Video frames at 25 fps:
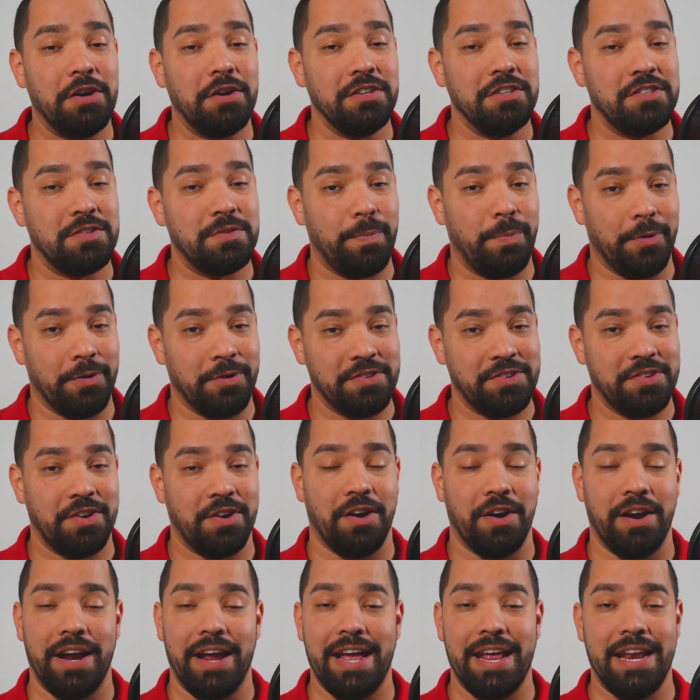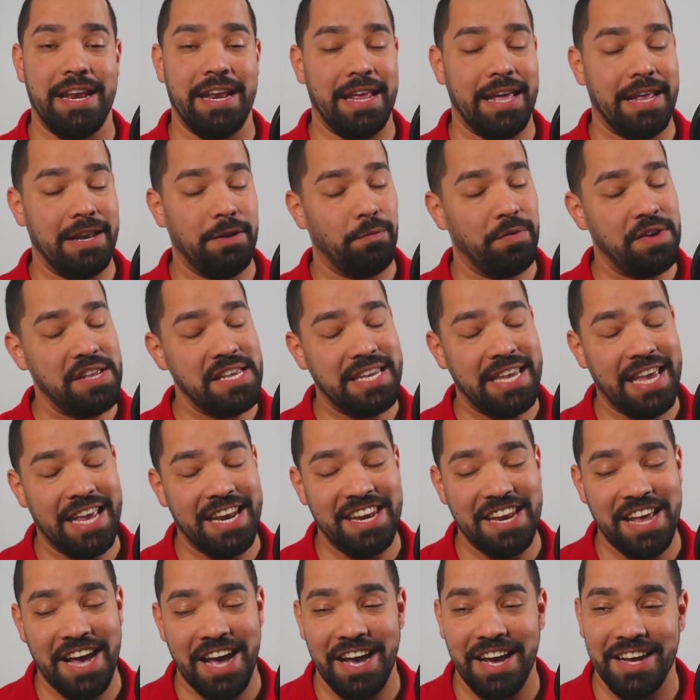good sports car, and we
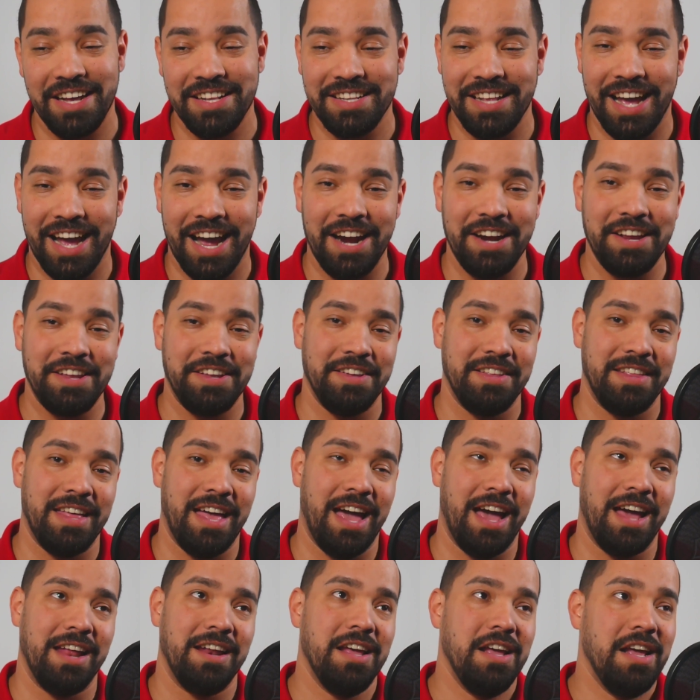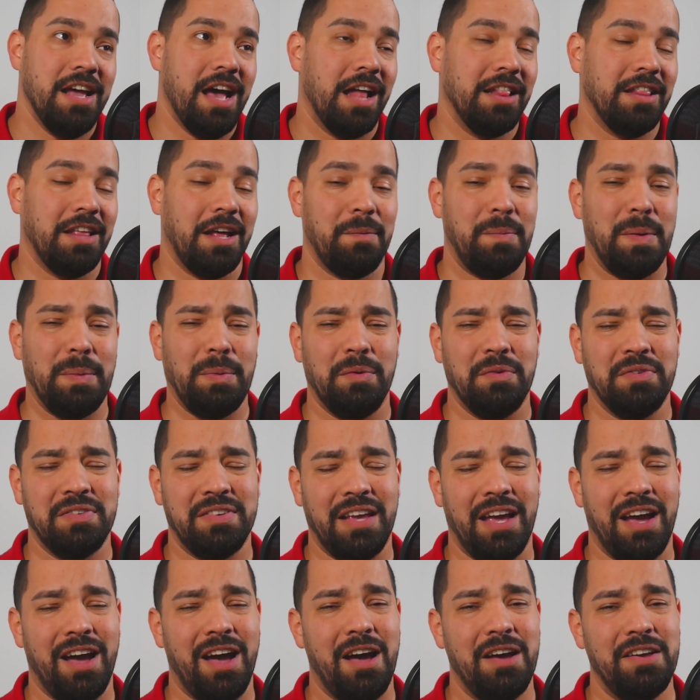cannot argue that. A lot of people will
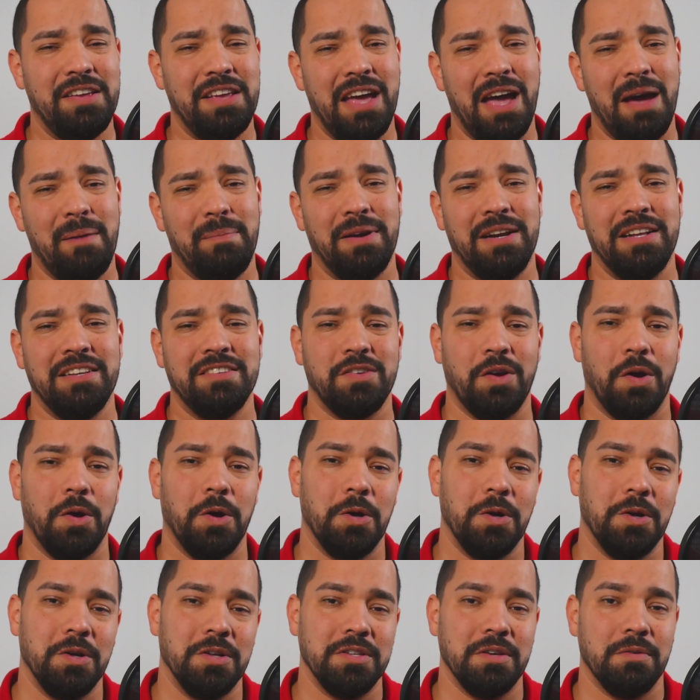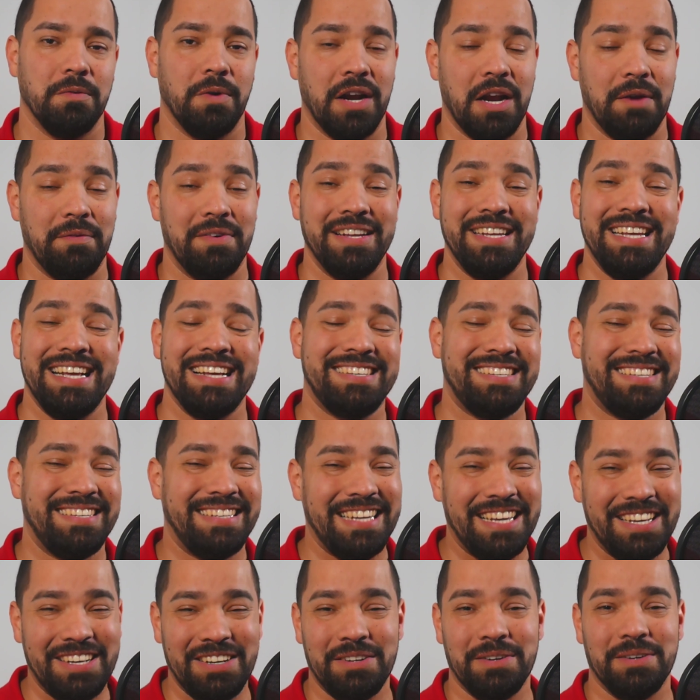say, oh yeah, but it's old and whatever. Yeah,
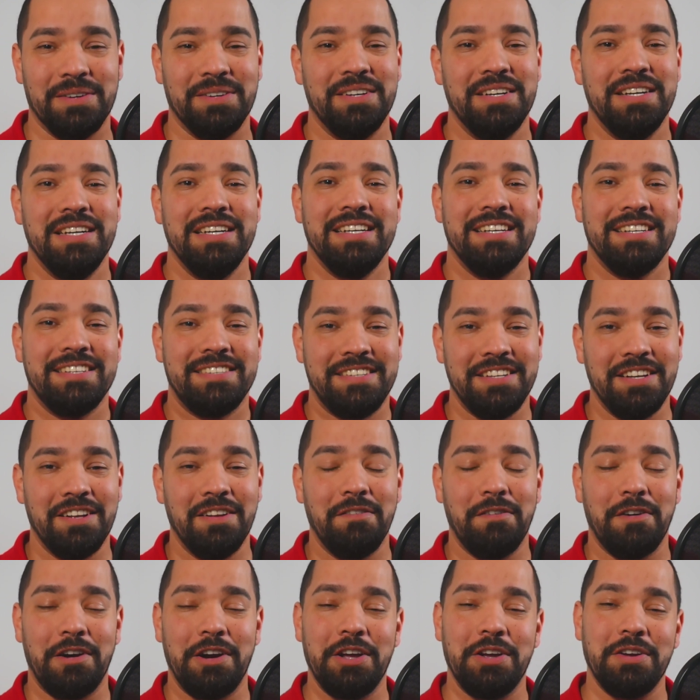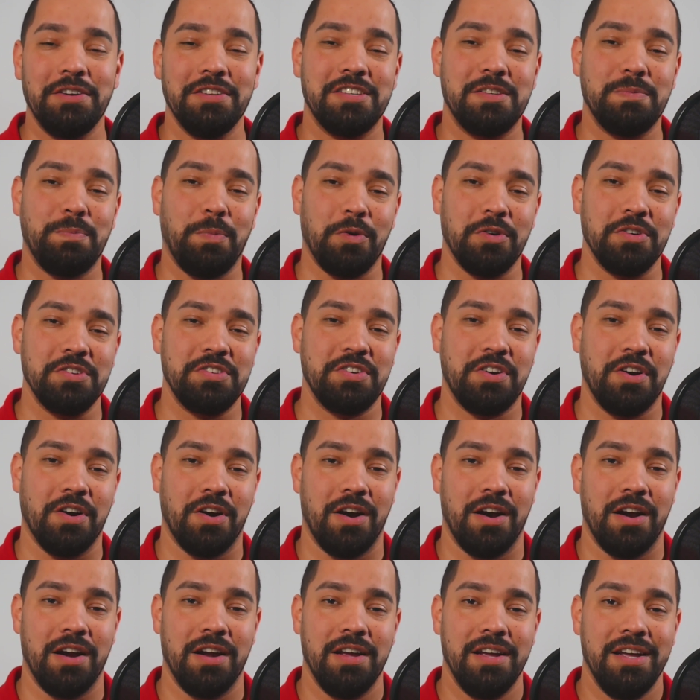still a very good sports
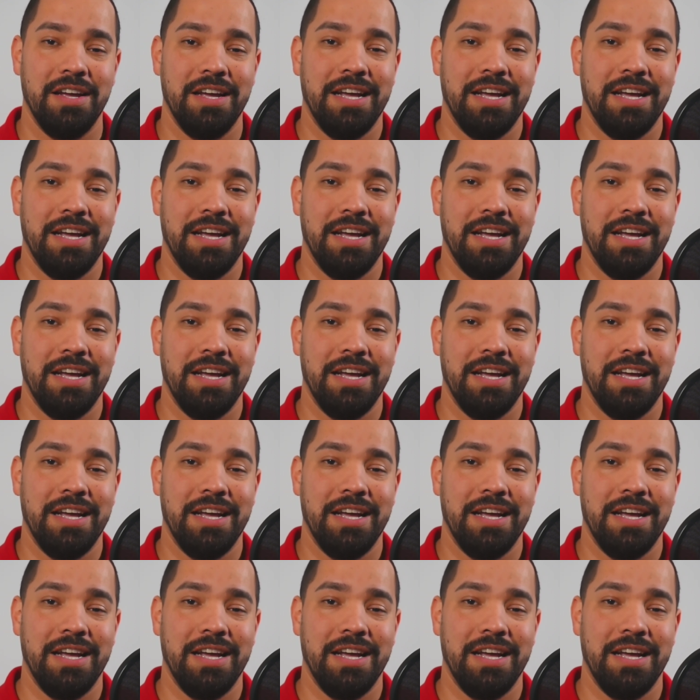car.